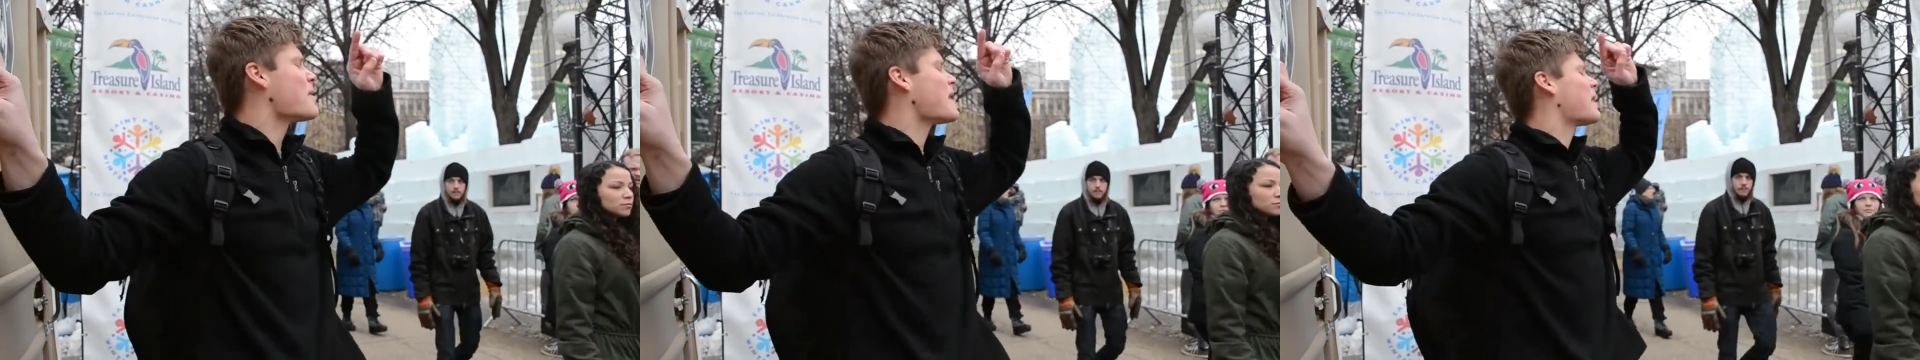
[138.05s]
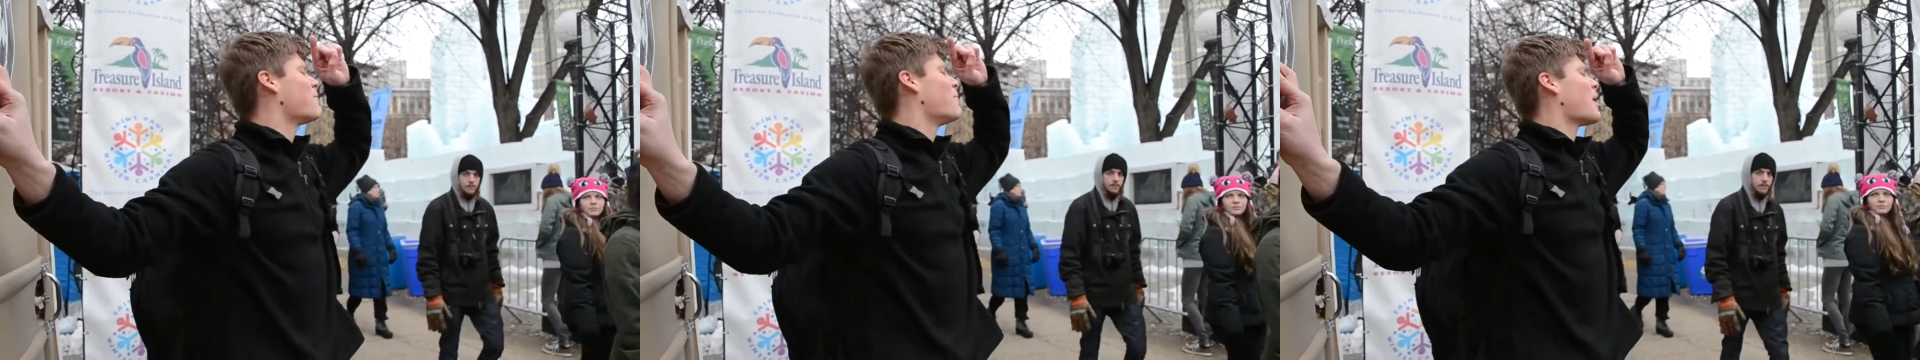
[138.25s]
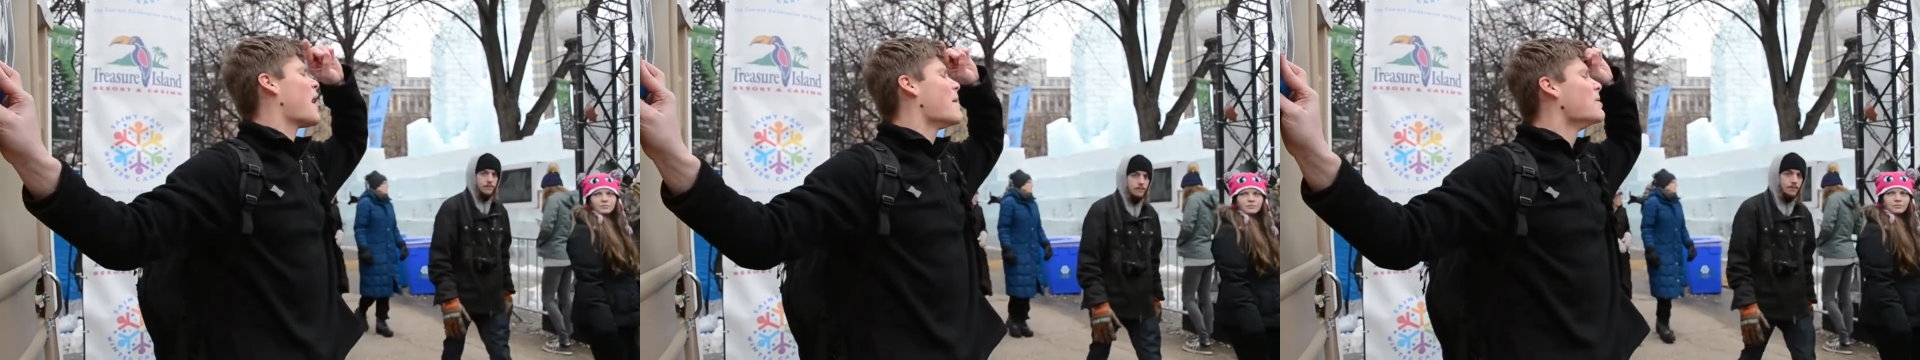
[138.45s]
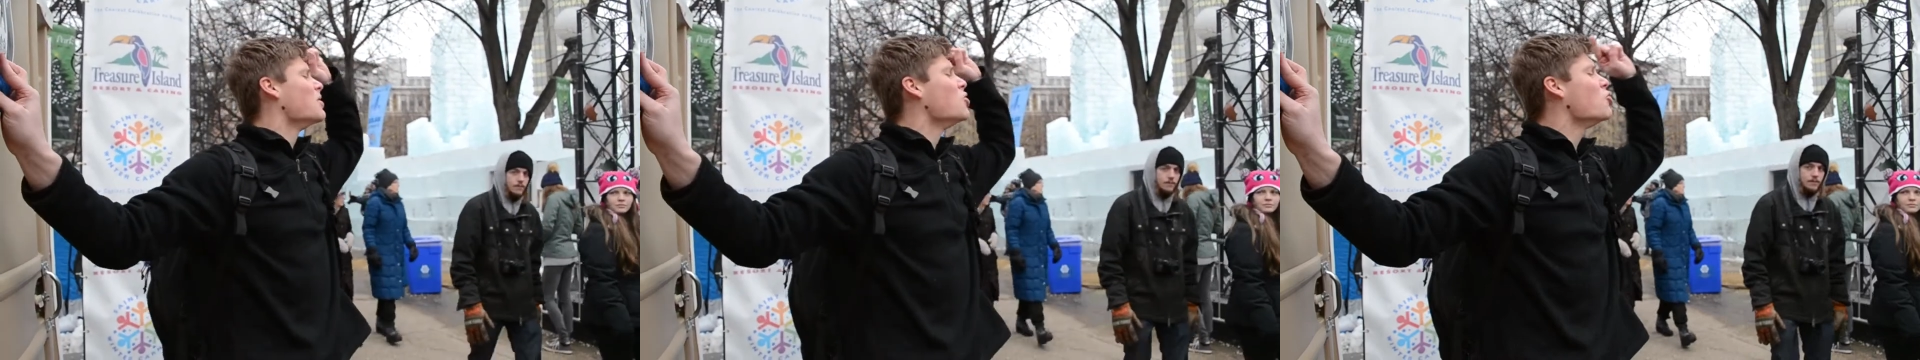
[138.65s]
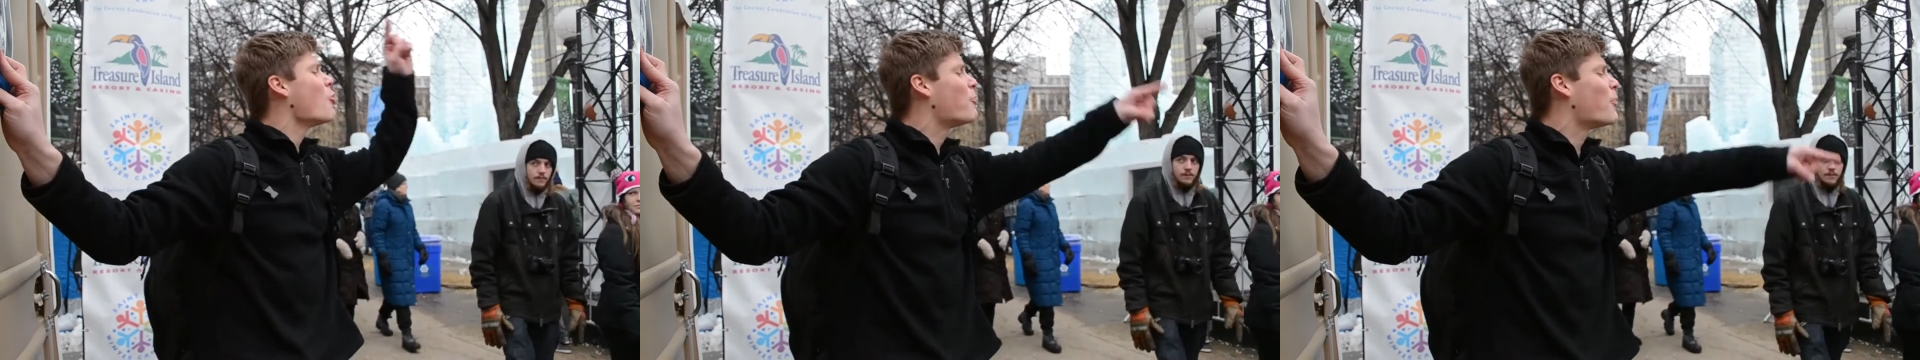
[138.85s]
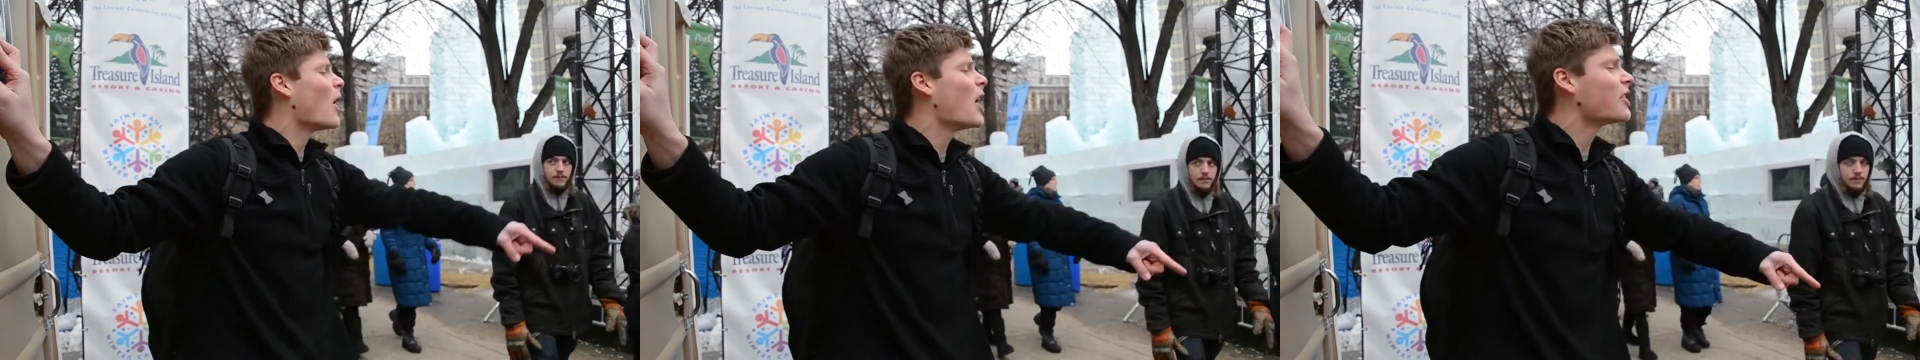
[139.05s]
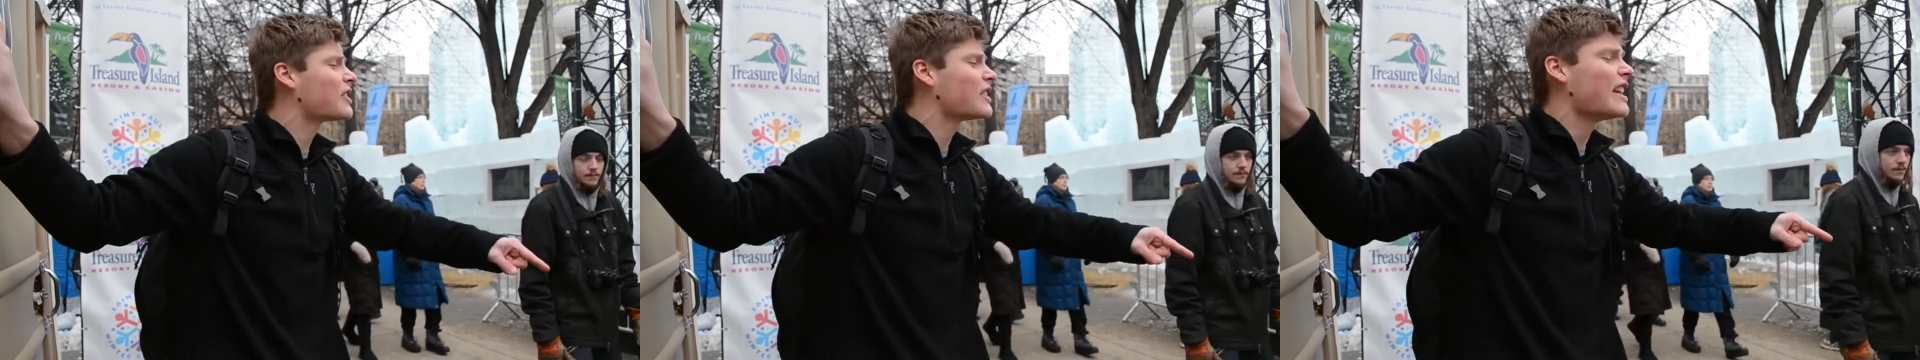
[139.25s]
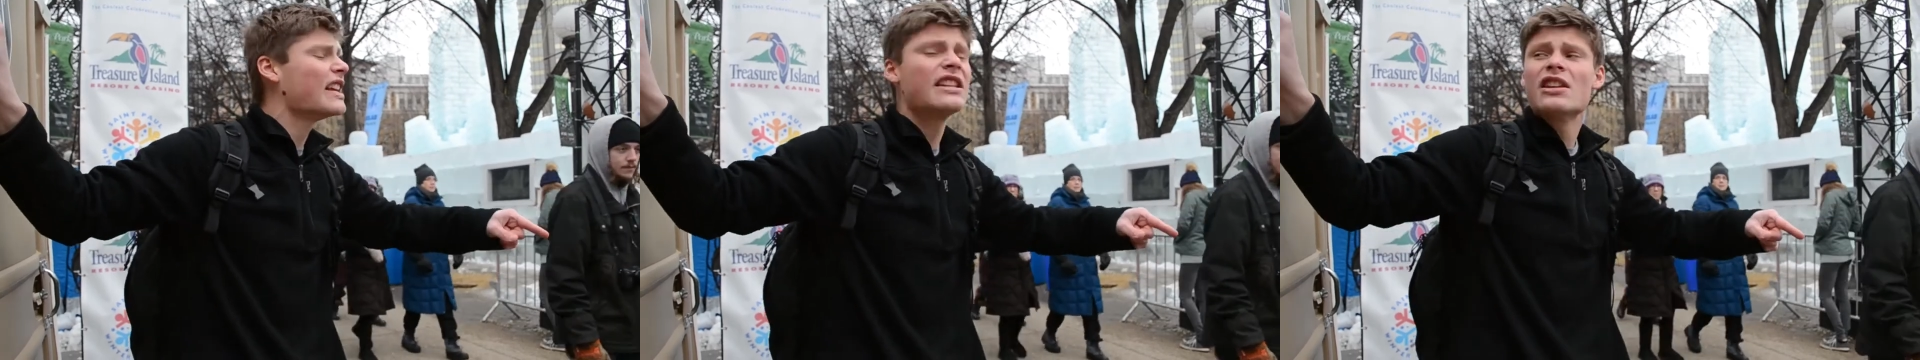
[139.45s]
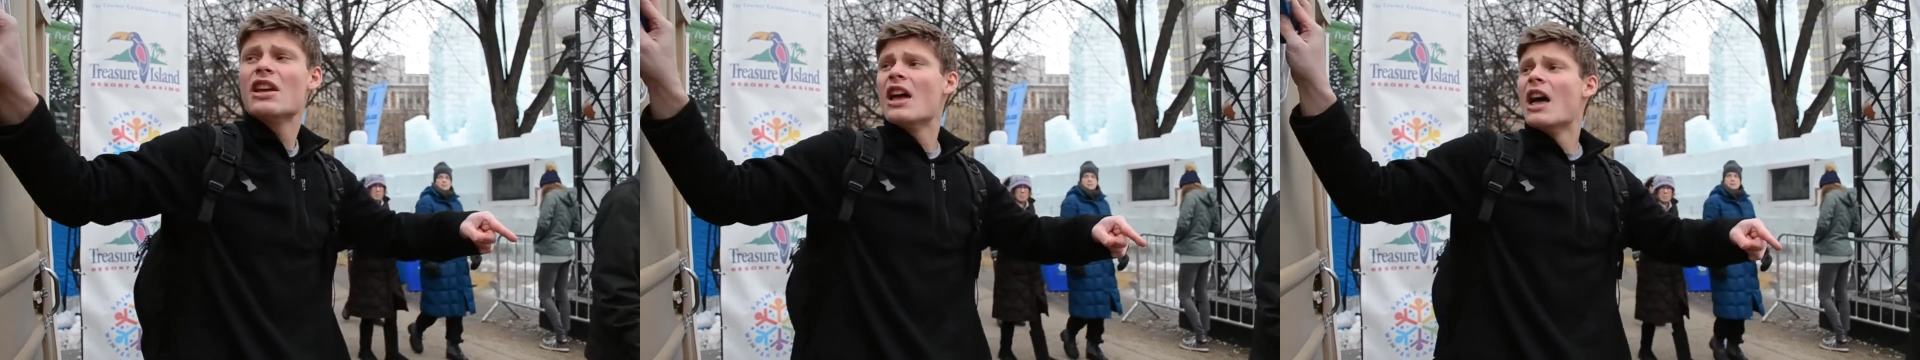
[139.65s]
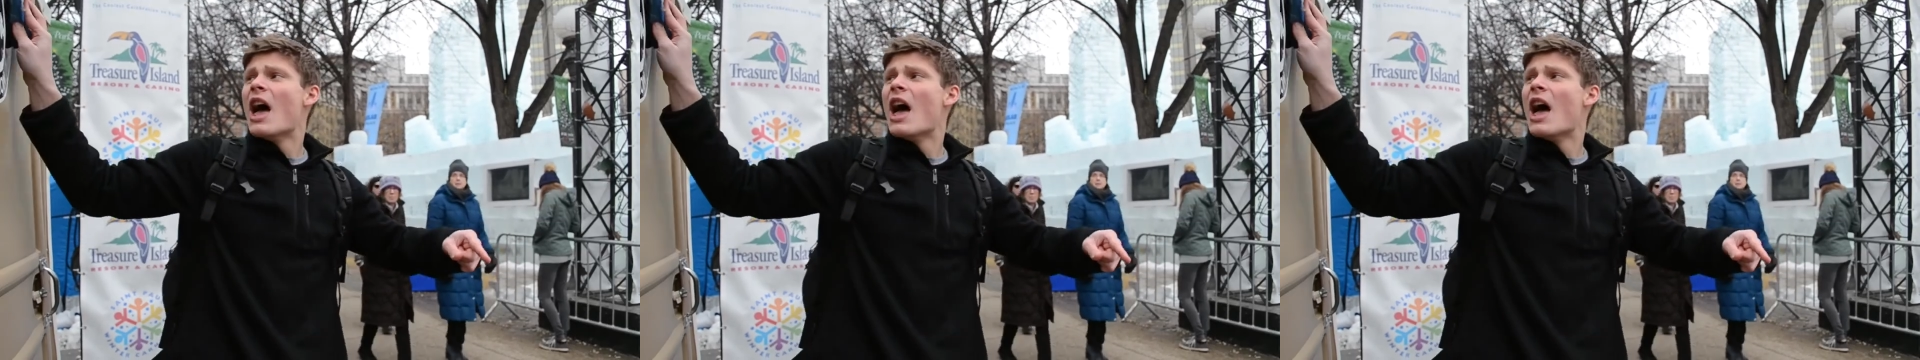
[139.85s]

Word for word: can become a new person,